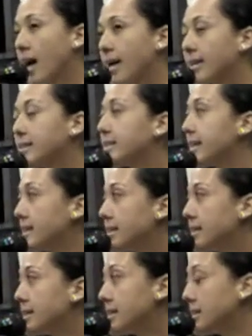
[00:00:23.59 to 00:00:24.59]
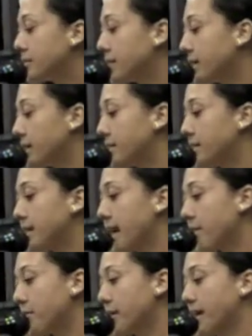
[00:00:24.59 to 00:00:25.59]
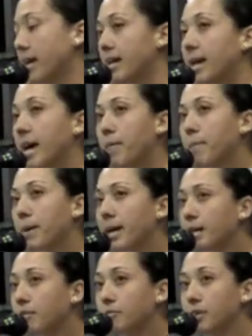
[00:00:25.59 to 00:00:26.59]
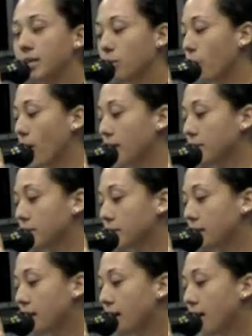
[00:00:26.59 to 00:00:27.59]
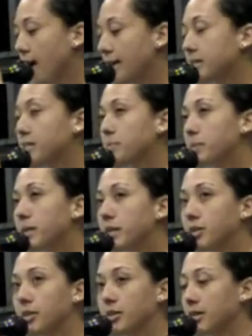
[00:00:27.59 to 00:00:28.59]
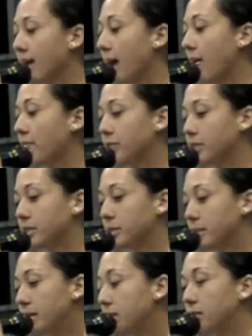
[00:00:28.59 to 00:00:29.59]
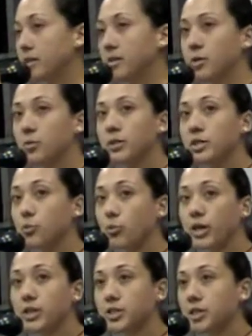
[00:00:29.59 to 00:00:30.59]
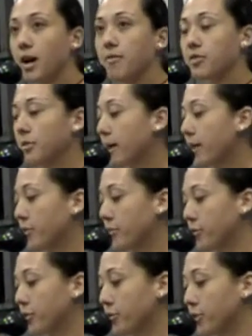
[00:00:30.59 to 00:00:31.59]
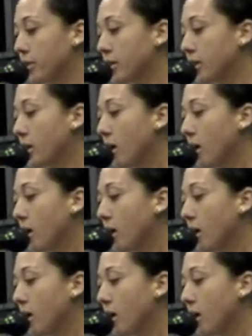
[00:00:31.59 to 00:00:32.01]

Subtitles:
I attended the hearing on Saturday and painfully watched as speaker after speaker was rushed off the microphone.